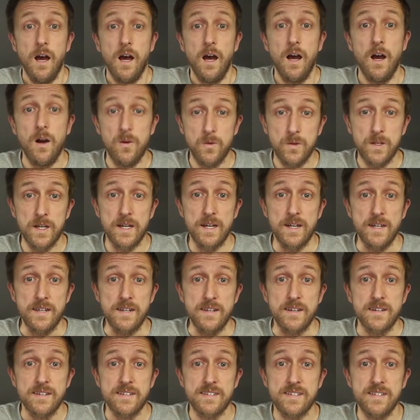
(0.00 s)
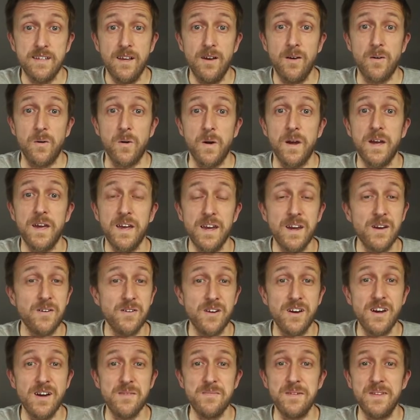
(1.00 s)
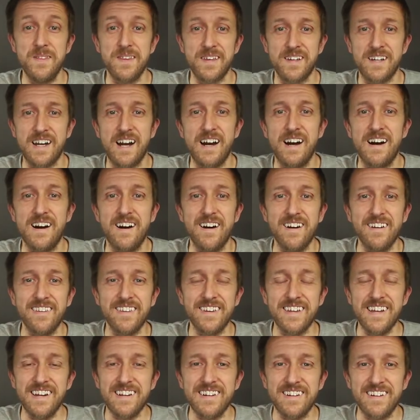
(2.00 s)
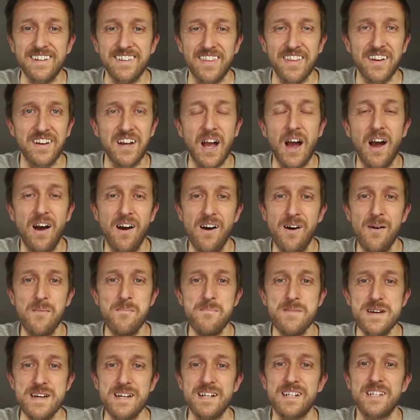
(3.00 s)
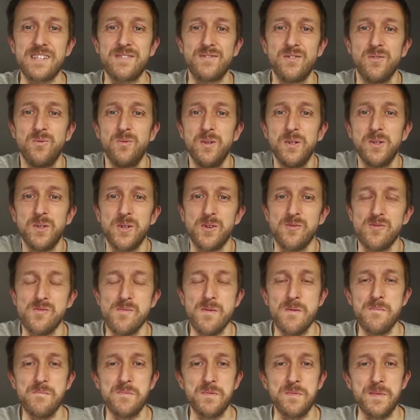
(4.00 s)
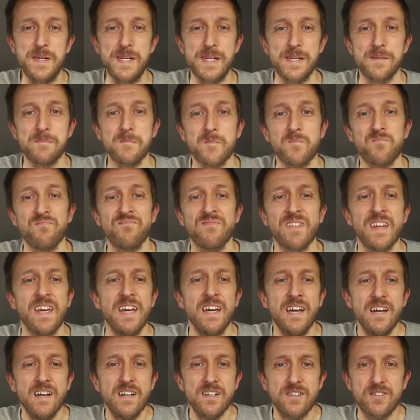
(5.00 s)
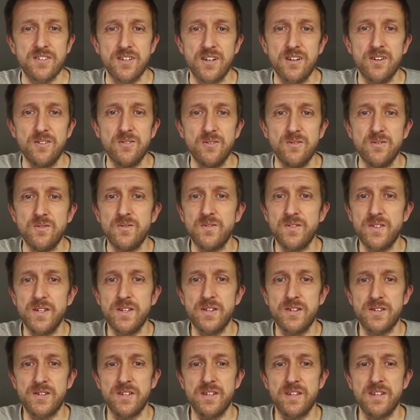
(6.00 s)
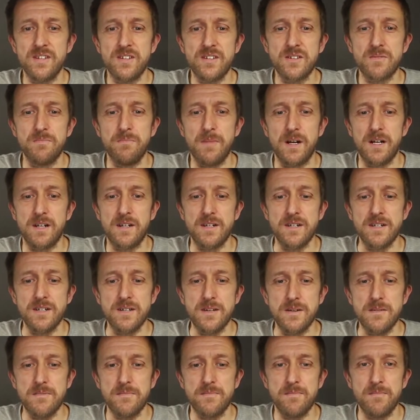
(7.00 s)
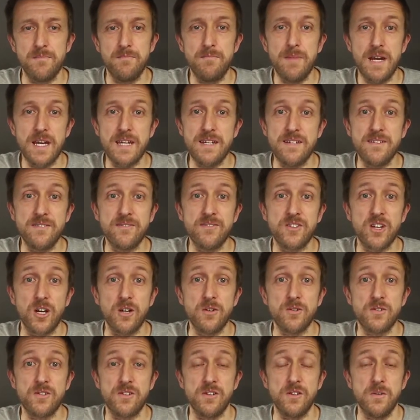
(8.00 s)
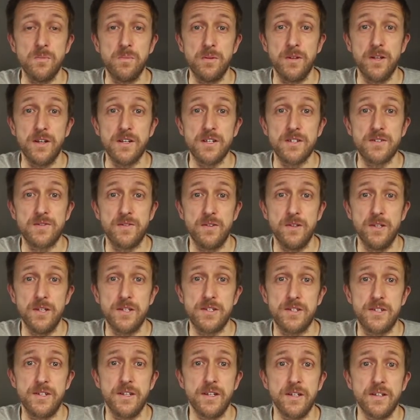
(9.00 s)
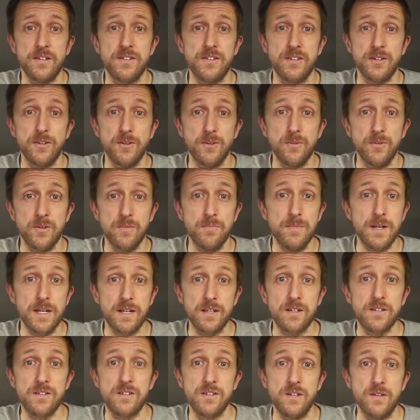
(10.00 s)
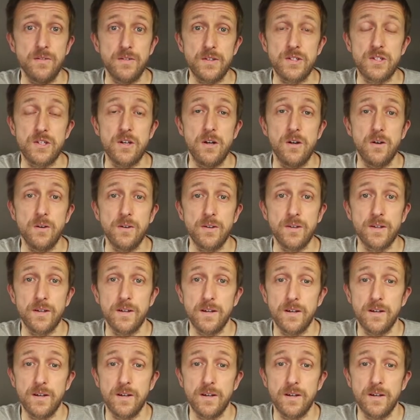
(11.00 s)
Okay, so here I am in the car, the car mix for Will You Remember Me. So this is my main go-to place for listening to the mix of a song.